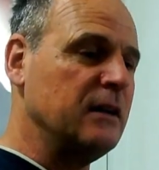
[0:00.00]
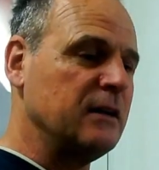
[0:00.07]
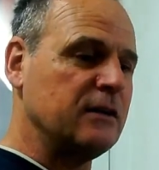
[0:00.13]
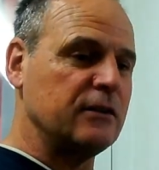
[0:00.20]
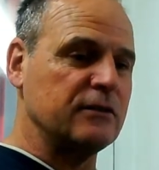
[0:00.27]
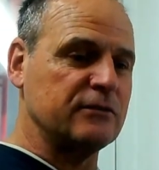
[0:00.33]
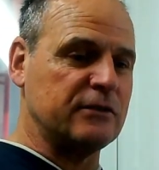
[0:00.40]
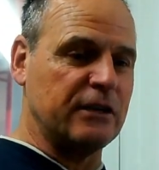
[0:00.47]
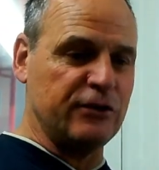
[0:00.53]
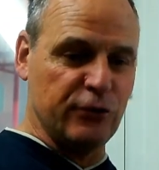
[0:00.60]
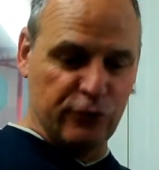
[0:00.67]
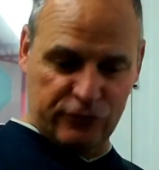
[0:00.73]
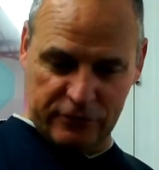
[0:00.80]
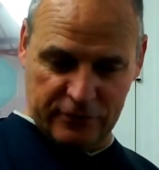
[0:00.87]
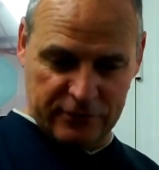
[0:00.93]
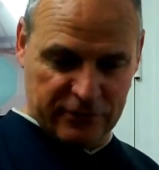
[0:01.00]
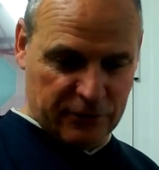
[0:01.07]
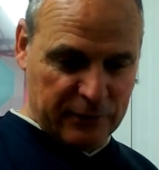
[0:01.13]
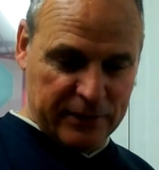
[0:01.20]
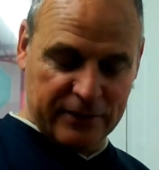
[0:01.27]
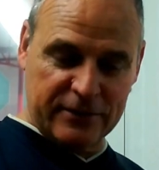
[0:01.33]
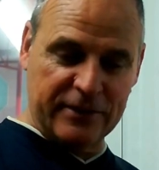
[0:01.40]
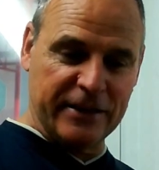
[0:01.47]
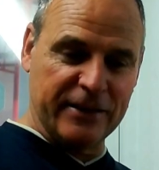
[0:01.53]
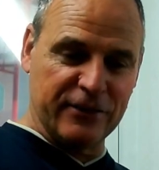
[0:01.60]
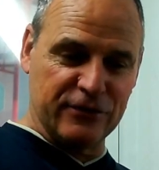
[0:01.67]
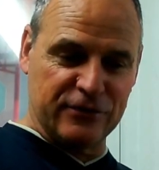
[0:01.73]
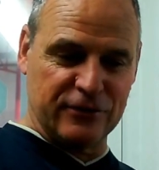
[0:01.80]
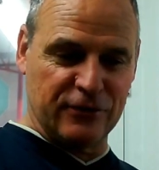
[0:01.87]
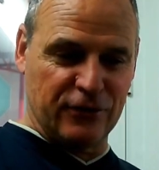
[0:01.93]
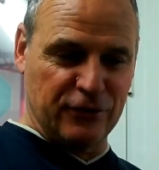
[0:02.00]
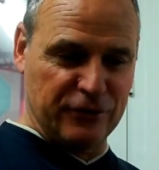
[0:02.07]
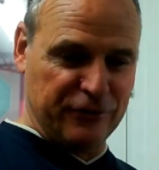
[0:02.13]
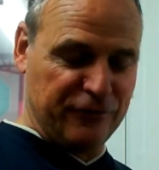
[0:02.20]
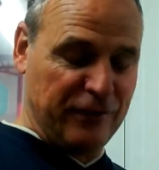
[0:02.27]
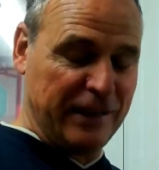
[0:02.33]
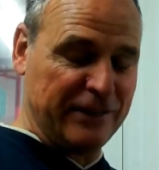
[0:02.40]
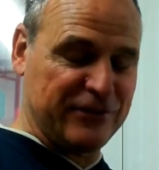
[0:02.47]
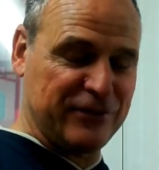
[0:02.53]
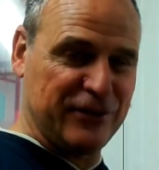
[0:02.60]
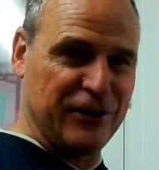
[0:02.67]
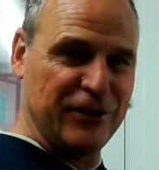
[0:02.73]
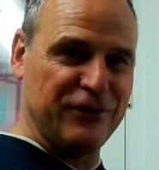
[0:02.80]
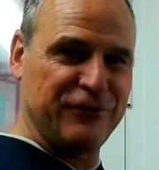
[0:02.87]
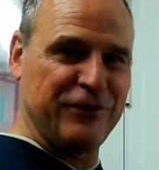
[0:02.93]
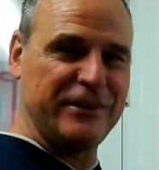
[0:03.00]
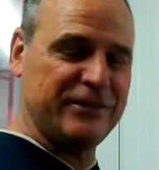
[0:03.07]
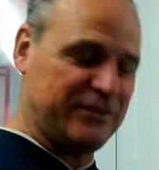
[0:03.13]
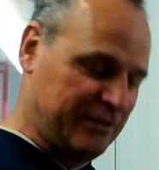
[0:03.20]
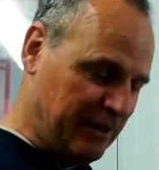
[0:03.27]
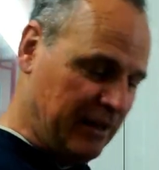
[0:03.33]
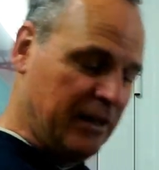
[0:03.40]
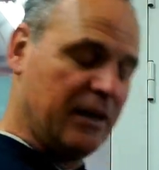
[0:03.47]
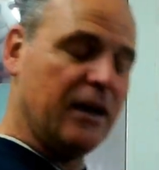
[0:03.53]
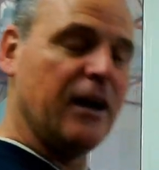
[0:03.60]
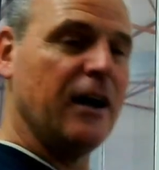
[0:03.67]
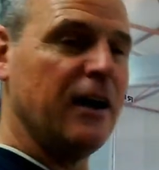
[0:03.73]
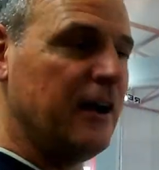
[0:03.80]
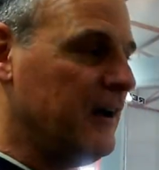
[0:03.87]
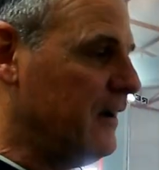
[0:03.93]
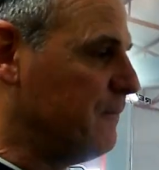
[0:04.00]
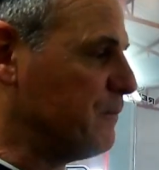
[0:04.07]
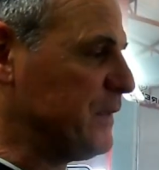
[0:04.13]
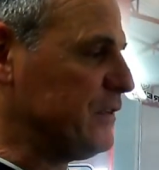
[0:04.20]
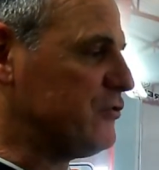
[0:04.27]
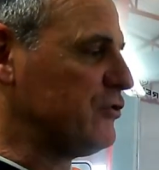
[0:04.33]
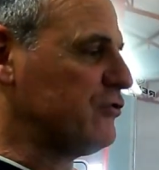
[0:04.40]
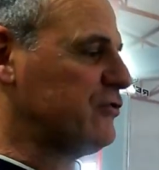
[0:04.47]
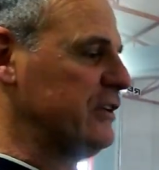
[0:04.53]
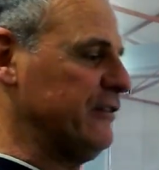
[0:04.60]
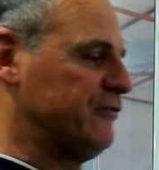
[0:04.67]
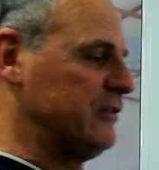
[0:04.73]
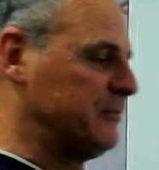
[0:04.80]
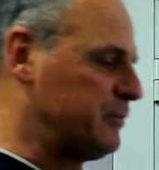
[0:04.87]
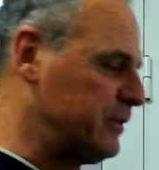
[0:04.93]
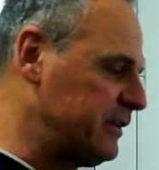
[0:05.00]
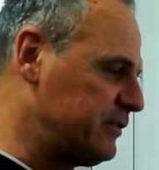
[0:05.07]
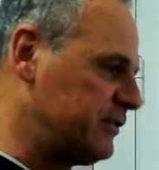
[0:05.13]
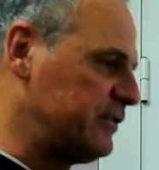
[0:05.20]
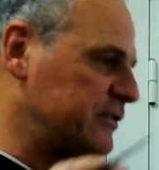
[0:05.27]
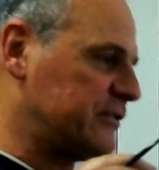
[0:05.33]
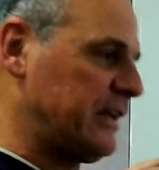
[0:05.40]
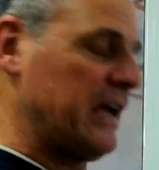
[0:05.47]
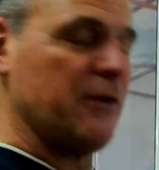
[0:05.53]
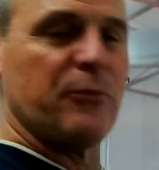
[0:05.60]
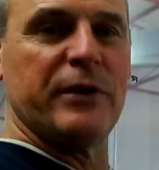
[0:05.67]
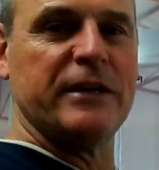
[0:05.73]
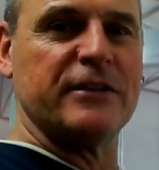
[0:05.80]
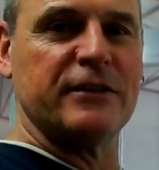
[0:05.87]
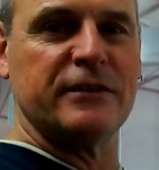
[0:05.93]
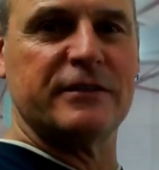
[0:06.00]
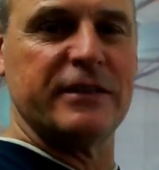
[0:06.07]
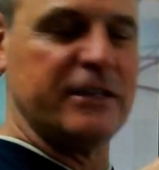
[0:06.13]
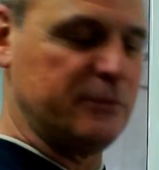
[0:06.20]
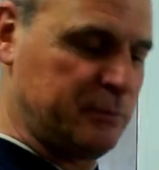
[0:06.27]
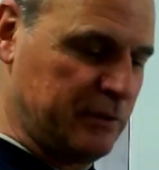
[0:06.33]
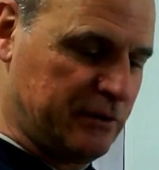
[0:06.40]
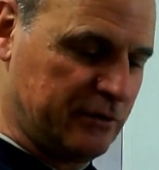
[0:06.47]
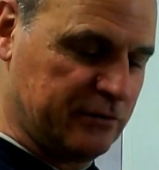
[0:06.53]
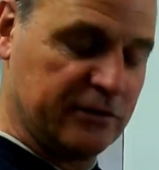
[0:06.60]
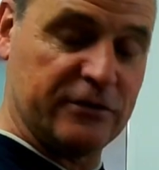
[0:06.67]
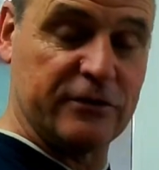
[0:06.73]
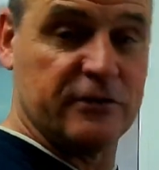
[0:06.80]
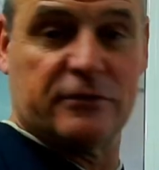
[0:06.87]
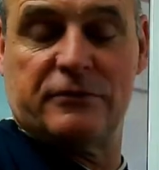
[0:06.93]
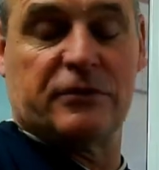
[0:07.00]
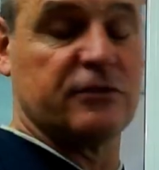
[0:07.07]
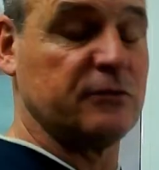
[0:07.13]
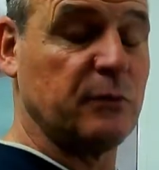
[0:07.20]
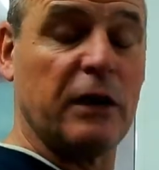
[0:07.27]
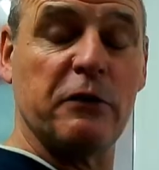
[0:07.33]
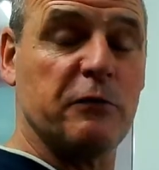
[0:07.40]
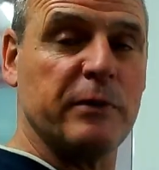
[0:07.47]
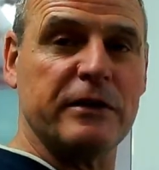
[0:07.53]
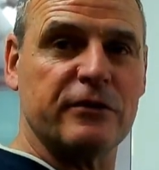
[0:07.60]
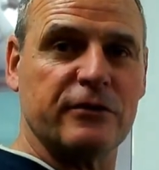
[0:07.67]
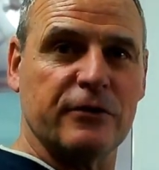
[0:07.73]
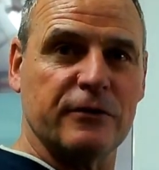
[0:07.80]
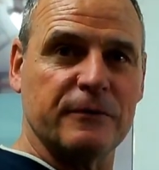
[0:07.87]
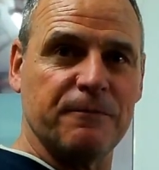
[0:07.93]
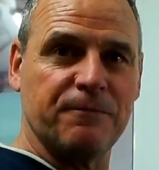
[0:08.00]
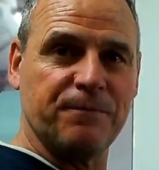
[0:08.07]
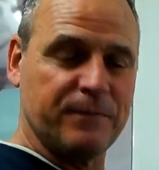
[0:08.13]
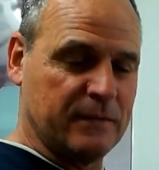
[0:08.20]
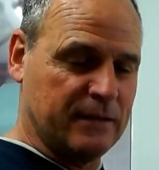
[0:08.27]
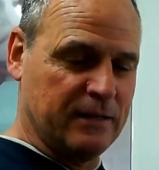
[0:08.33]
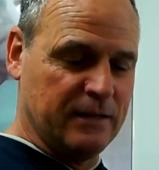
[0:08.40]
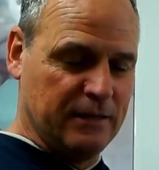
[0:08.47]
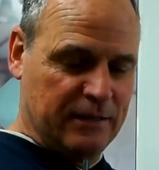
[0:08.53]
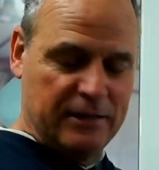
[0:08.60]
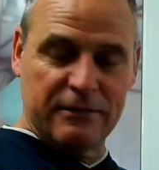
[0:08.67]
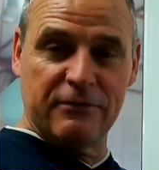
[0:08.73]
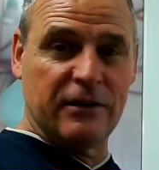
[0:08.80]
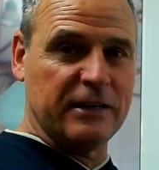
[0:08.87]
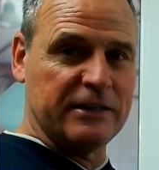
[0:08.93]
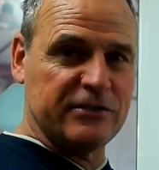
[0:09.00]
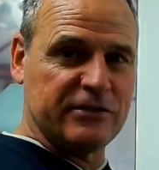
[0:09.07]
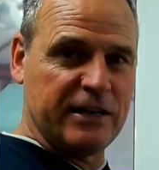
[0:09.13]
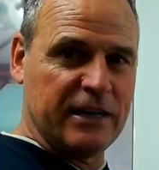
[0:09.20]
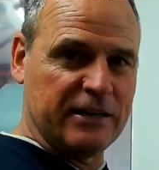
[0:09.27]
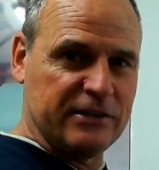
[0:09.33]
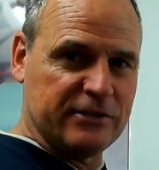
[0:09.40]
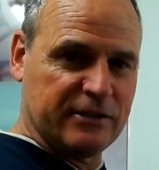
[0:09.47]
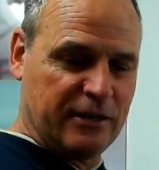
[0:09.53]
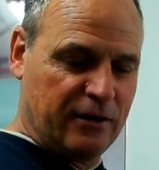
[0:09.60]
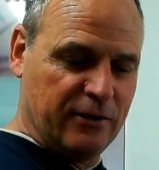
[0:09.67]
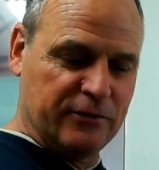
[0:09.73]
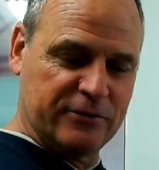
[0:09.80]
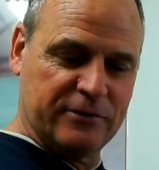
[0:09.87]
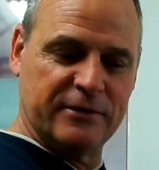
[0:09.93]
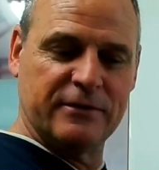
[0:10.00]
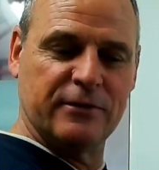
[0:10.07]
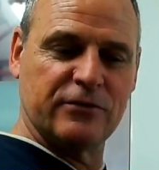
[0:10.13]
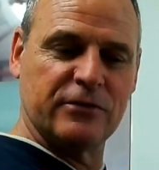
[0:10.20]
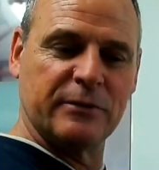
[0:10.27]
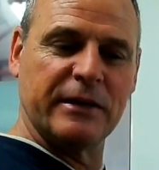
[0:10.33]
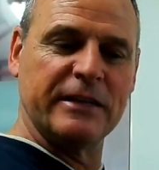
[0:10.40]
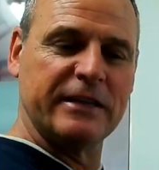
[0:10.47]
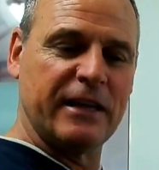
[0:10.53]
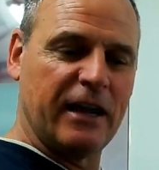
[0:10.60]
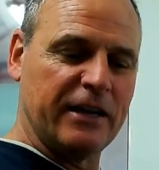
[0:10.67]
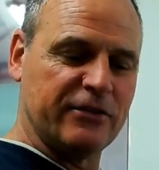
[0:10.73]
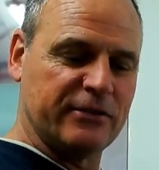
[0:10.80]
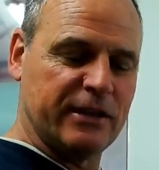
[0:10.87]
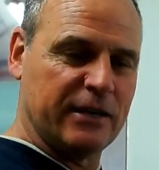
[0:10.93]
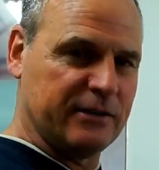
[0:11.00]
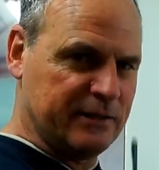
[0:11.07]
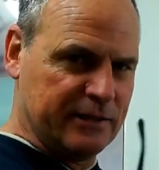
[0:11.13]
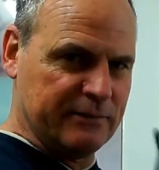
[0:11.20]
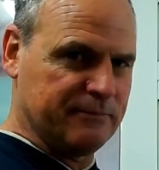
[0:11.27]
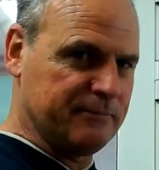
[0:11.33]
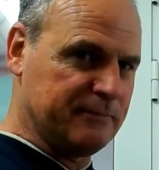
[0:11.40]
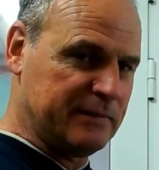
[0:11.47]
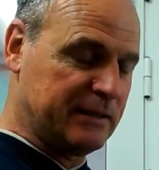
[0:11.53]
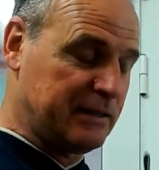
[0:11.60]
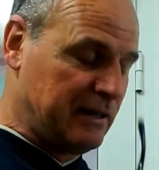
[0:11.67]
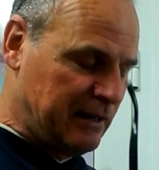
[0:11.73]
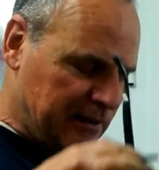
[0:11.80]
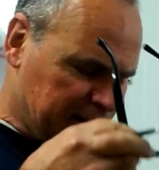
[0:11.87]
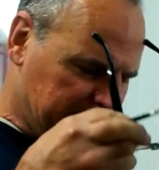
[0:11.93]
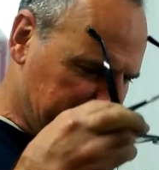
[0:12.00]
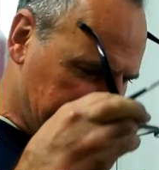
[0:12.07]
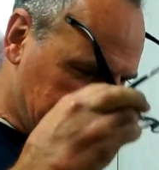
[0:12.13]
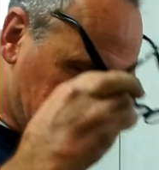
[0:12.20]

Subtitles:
because they're used to doing things on a flat surface. It's just different, but this is how we do things because this is just the way we've been taught. Right, let's see how this goes. And also I'm getting the age now, I need my glasses